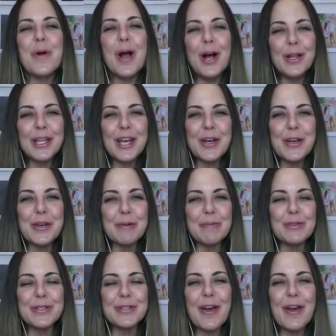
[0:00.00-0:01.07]
Welcome
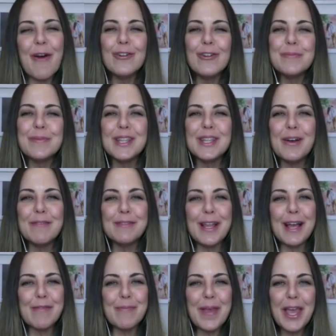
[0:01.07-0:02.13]
to the Ultimate Love
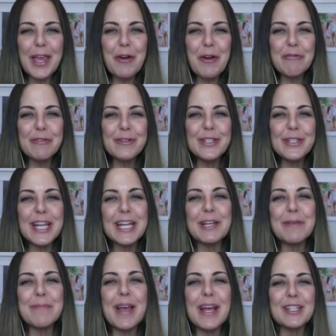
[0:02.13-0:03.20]
Life Makeover,
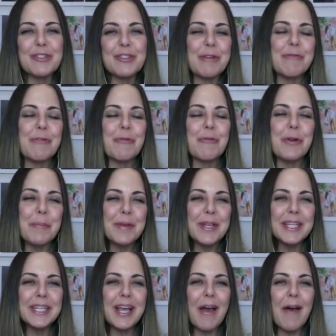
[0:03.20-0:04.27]
Dating Mastery for
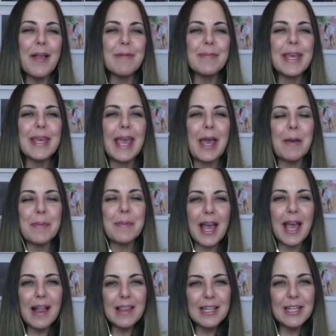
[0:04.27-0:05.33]
Women. I'm Cami
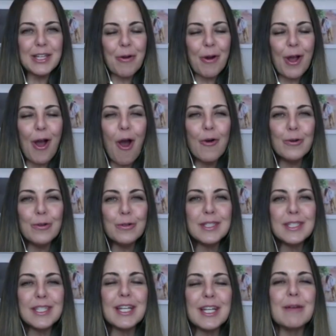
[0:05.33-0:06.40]
Elen, your
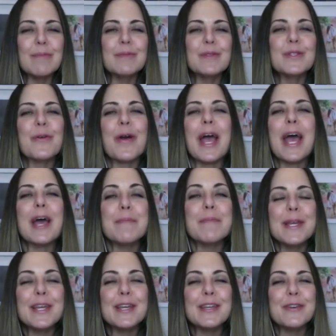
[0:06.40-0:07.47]
host, and I'm so
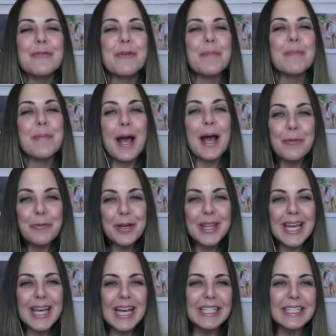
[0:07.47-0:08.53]
happy you are back with
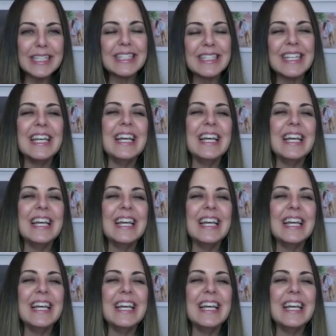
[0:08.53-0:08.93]
us.